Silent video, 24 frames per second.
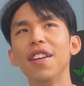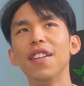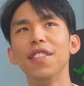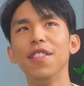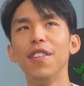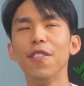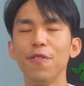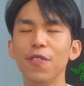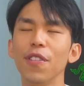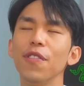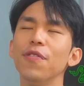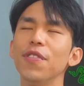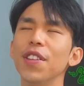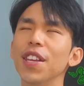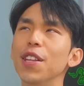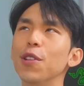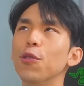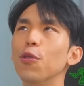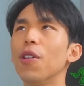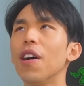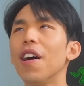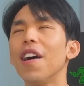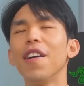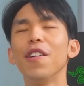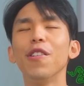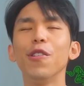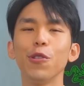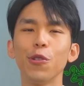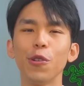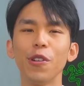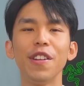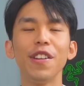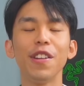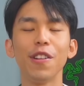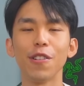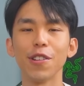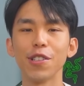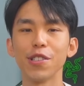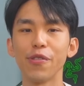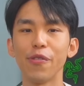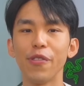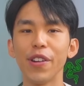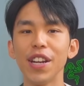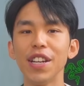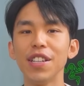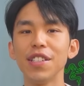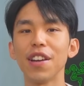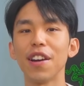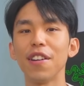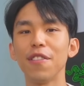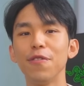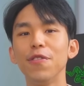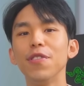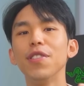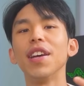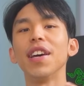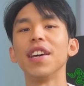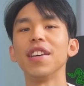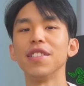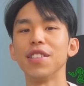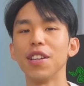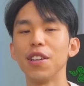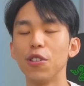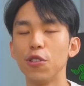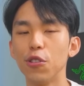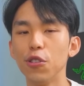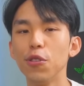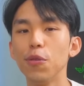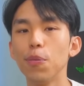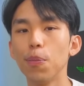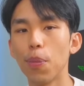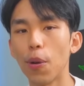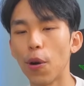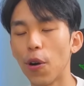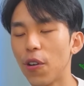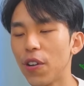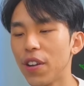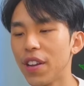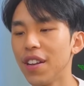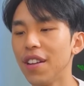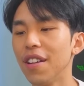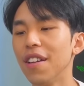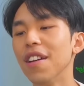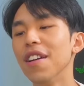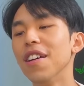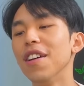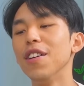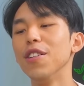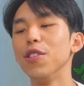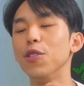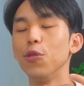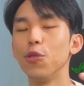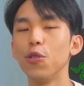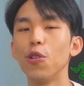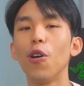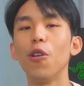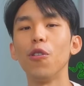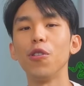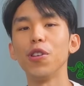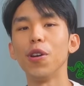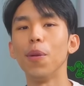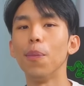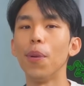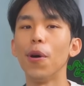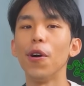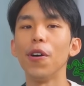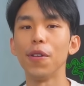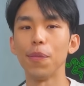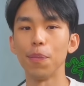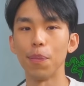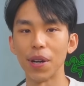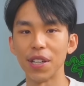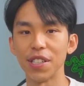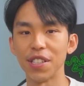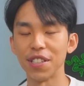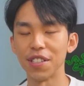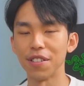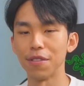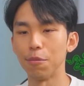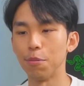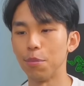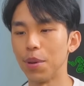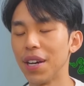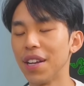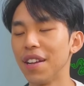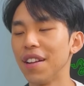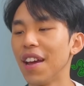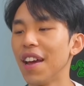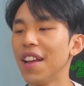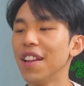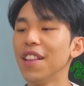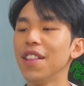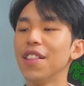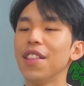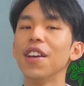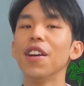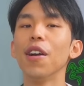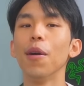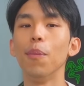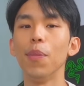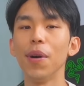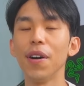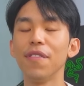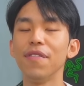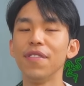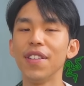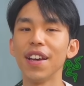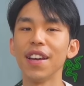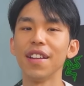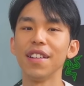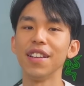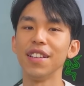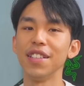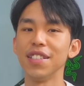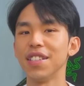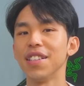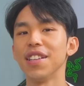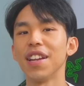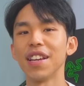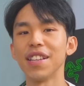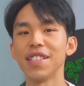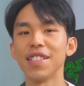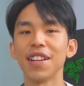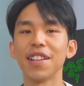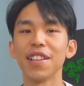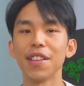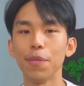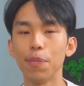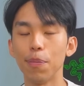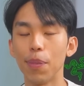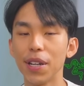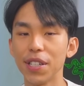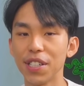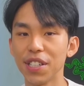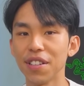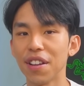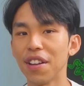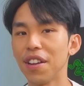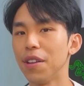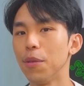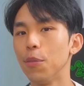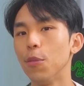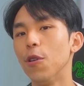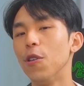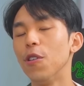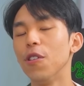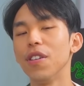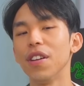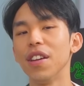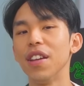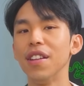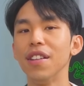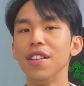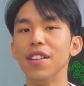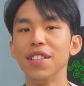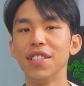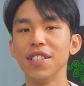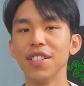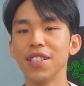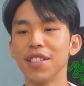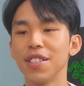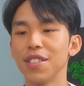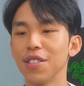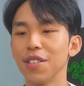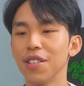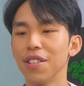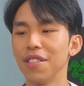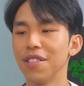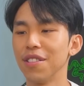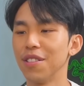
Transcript: the $50 to $120 range, I feel like it's a good point to call your board budget. But anything above that isn't exactly budget anymore in this